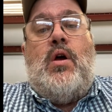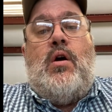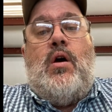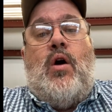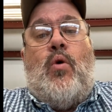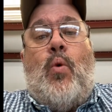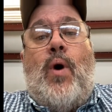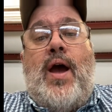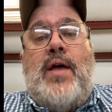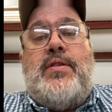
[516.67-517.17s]

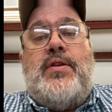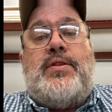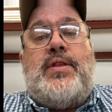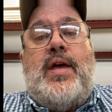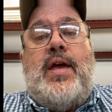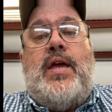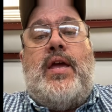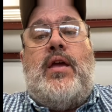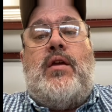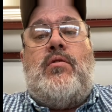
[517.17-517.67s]
way that
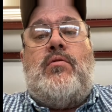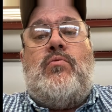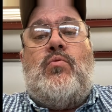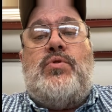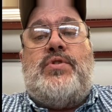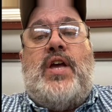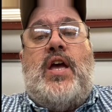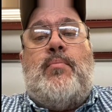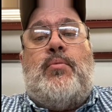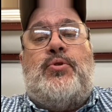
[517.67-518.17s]
they
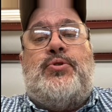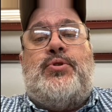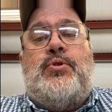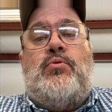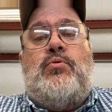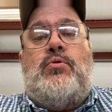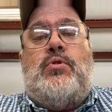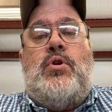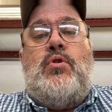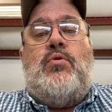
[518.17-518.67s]
was able
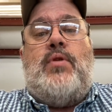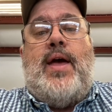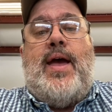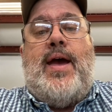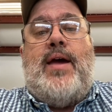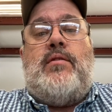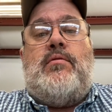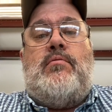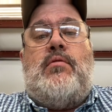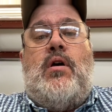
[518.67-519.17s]
to do
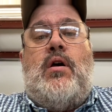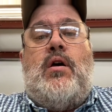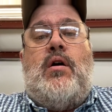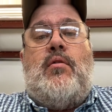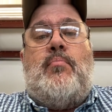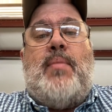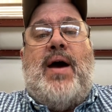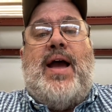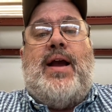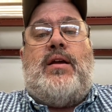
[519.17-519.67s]
that
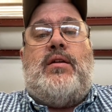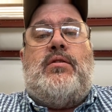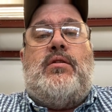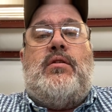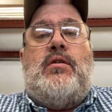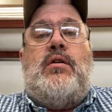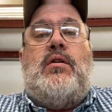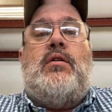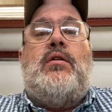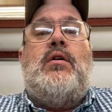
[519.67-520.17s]
back in
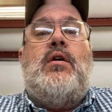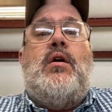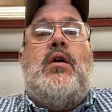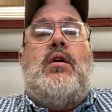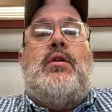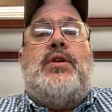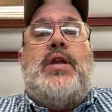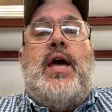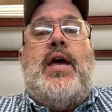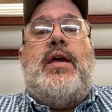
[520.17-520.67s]
the
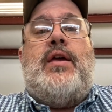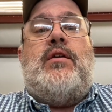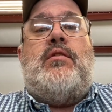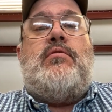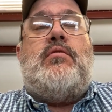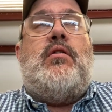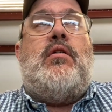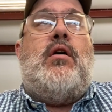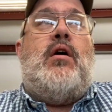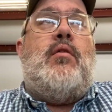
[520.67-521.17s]

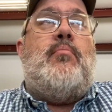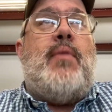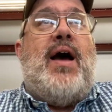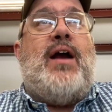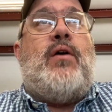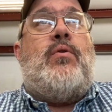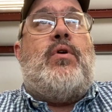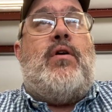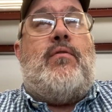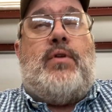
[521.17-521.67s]
days,
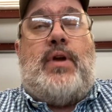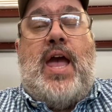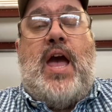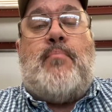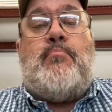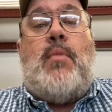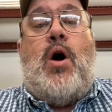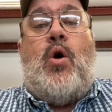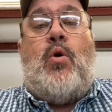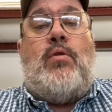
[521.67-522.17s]
back whenever cap
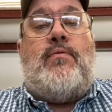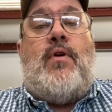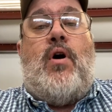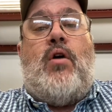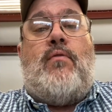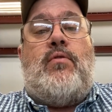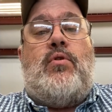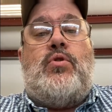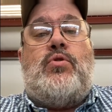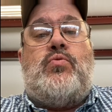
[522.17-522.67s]
and ball
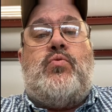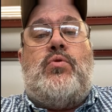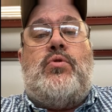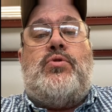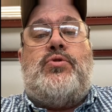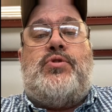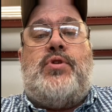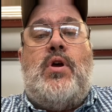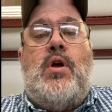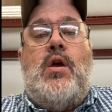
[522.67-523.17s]
revolvers
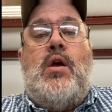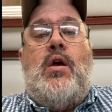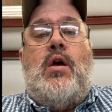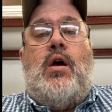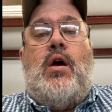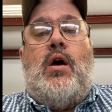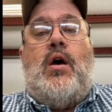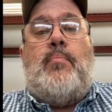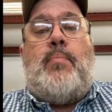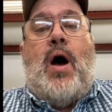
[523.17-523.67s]
was
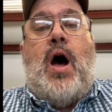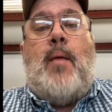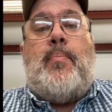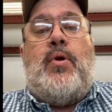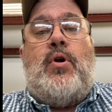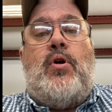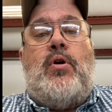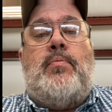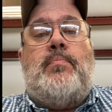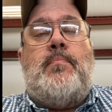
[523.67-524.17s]

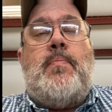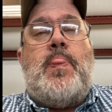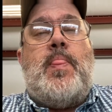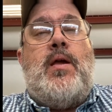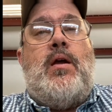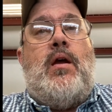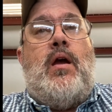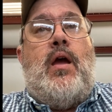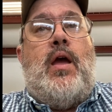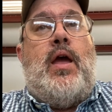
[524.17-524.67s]
popular,
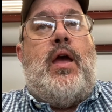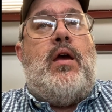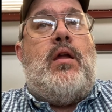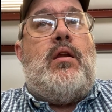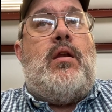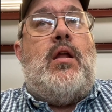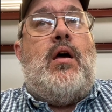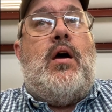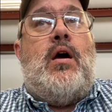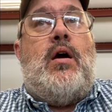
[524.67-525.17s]

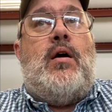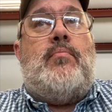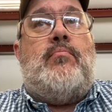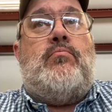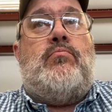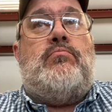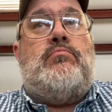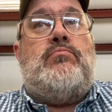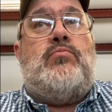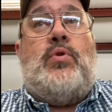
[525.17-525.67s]
and
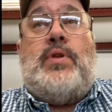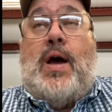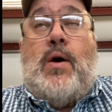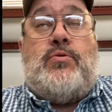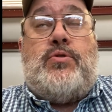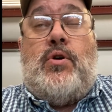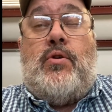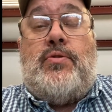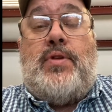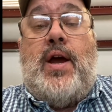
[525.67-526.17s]
when that was
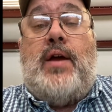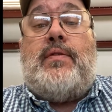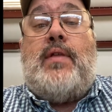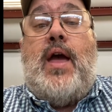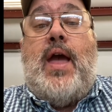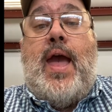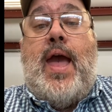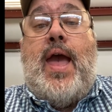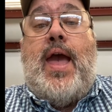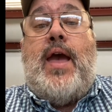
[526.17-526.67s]
the only thing
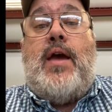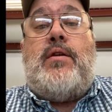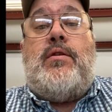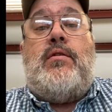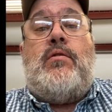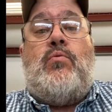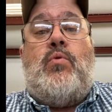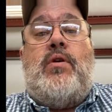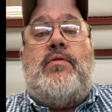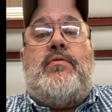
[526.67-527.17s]
they
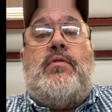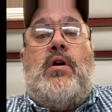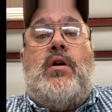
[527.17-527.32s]
had. We